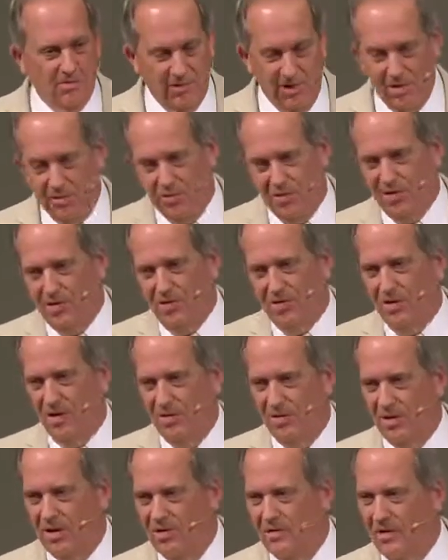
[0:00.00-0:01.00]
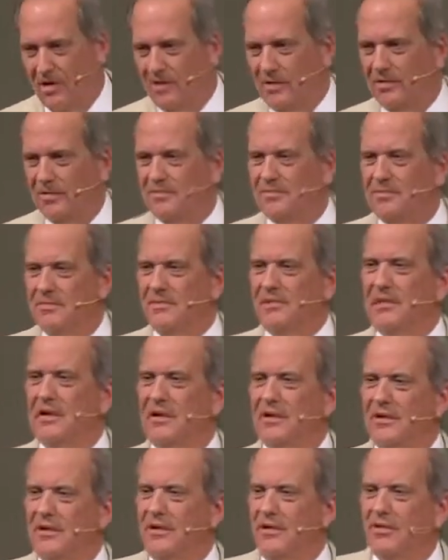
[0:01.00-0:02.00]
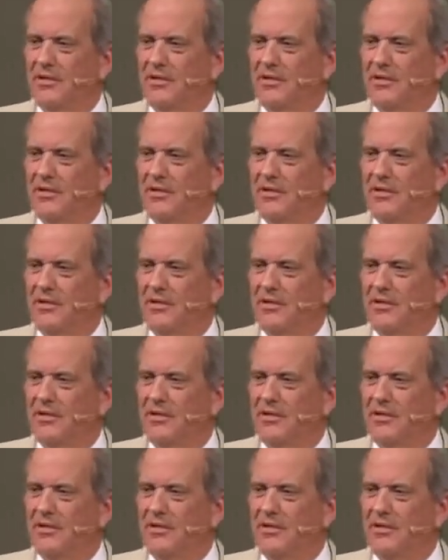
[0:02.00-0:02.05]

we don't know our way around down there,